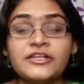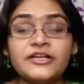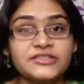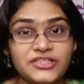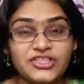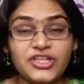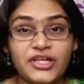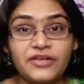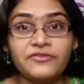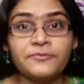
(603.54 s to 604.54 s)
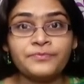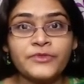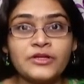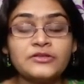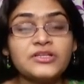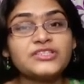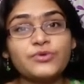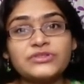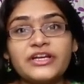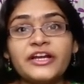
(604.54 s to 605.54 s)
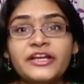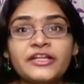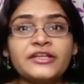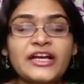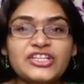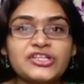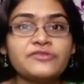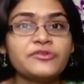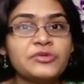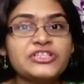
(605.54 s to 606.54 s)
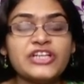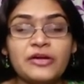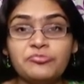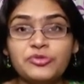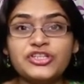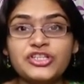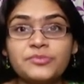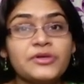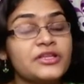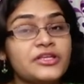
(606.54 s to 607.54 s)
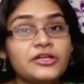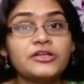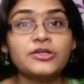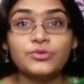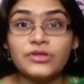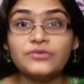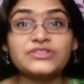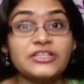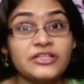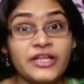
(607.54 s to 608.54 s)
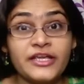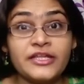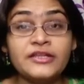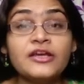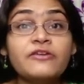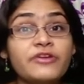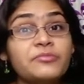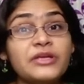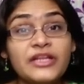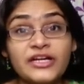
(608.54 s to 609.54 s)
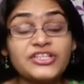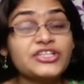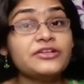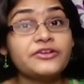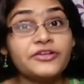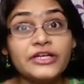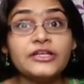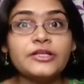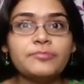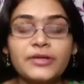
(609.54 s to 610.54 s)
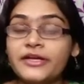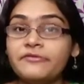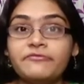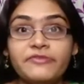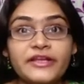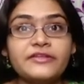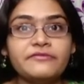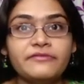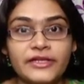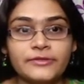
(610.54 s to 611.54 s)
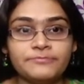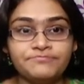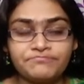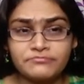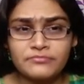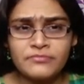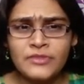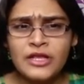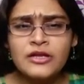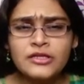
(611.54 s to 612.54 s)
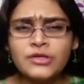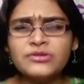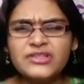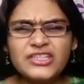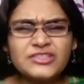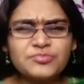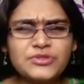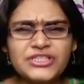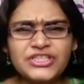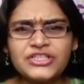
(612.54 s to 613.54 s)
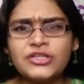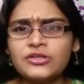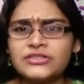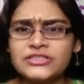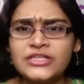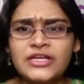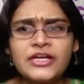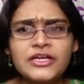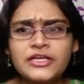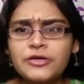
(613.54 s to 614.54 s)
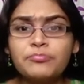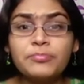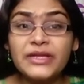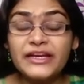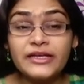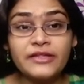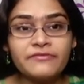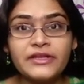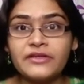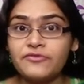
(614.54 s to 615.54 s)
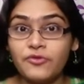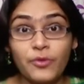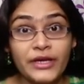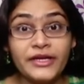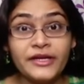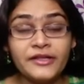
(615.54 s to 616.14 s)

Sachdev. This was the Indian National Women Championship in the year 2009 where Meenakshi really played very well. Now this position looks completely winning for white,